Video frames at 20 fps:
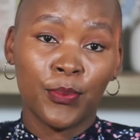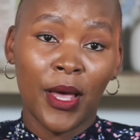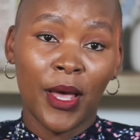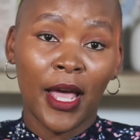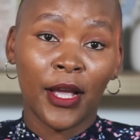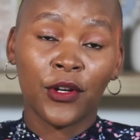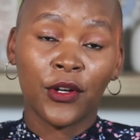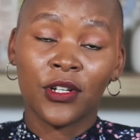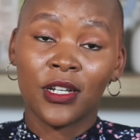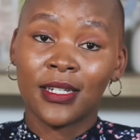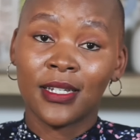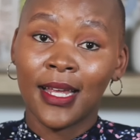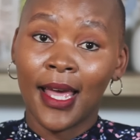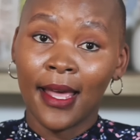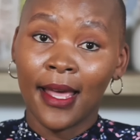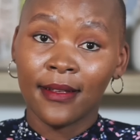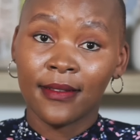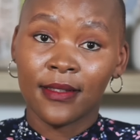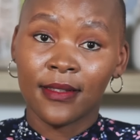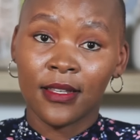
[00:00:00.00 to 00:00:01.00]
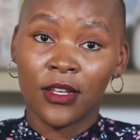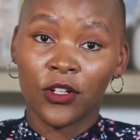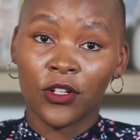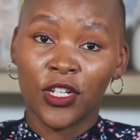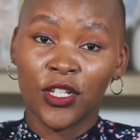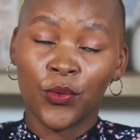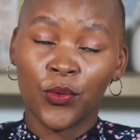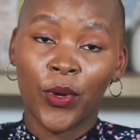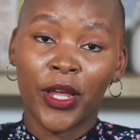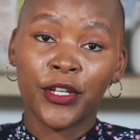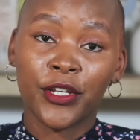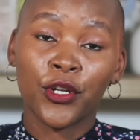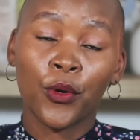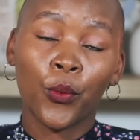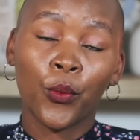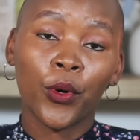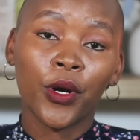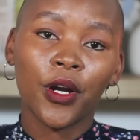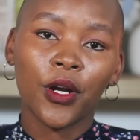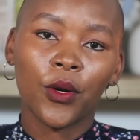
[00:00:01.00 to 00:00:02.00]
bag on a taxi on his way to
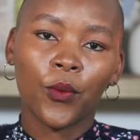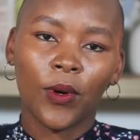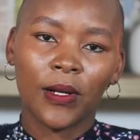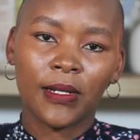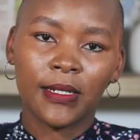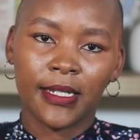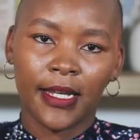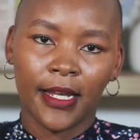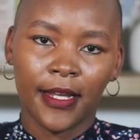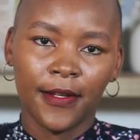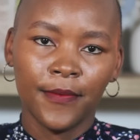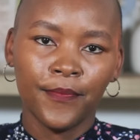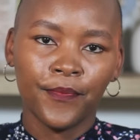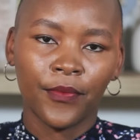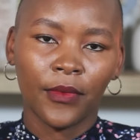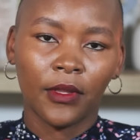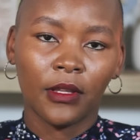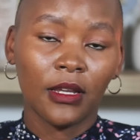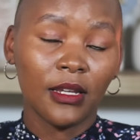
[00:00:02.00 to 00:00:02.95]
work one day.